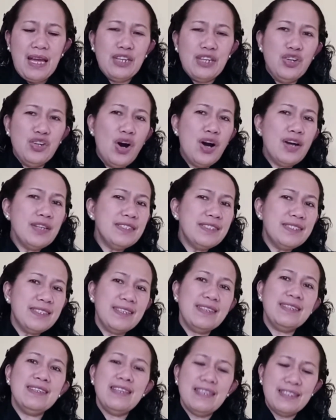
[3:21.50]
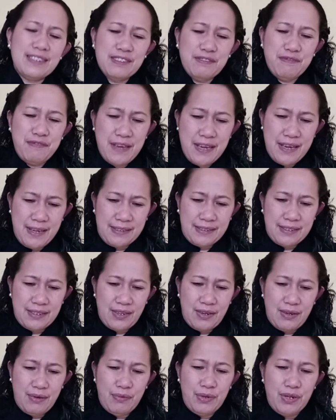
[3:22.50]
anointing his
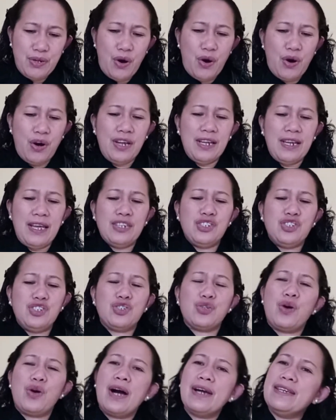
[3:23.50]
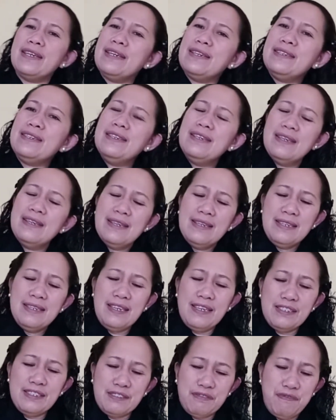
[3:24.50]
feet with oil and drying
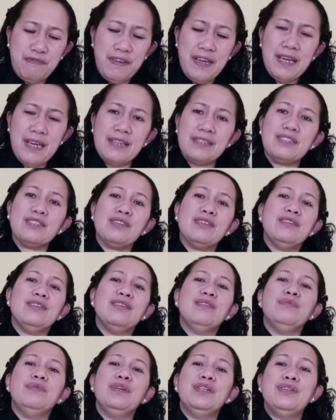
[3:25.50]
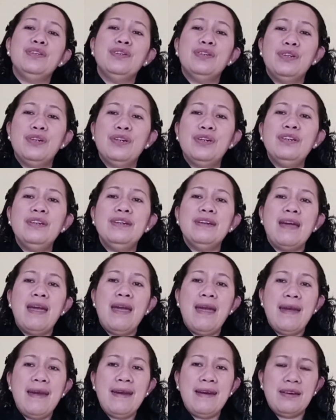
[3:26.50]
his feet with her
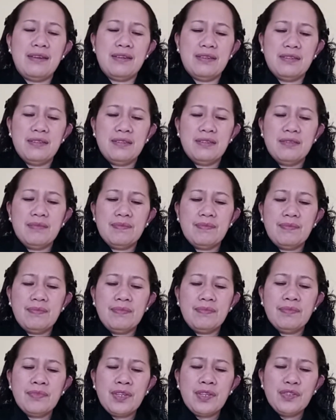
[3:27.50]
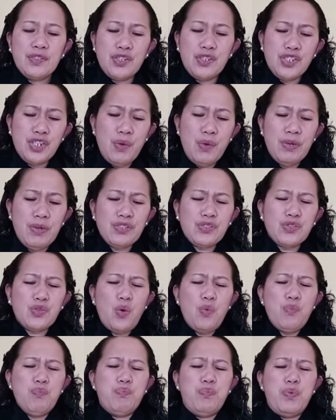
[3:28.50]
hair. So she was
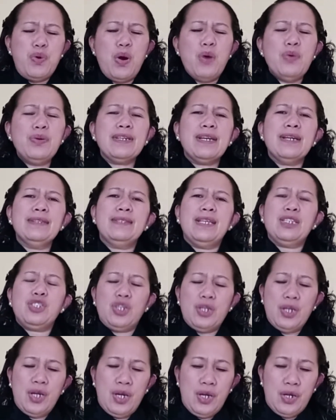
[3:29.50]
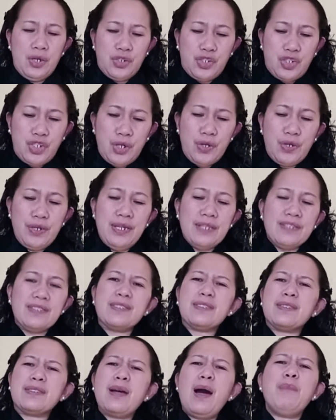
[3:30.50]
so broken that she could not
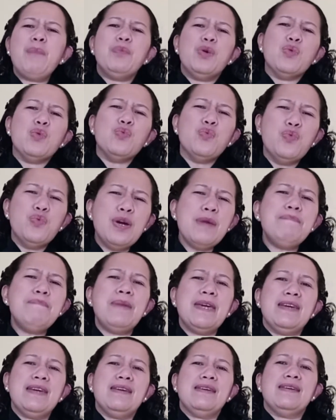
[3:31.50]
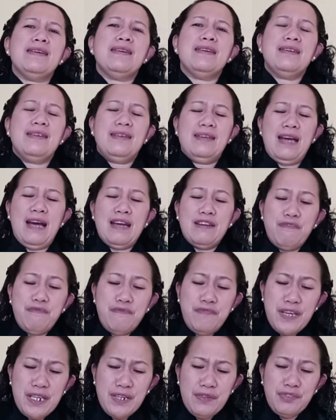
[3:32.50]
stop weeping at the
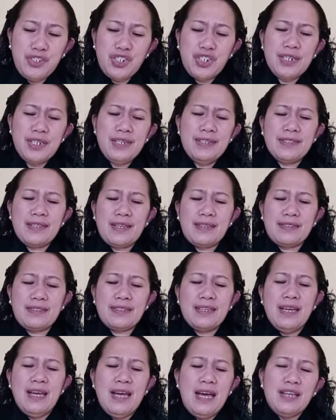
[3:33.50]
feet of Jesus.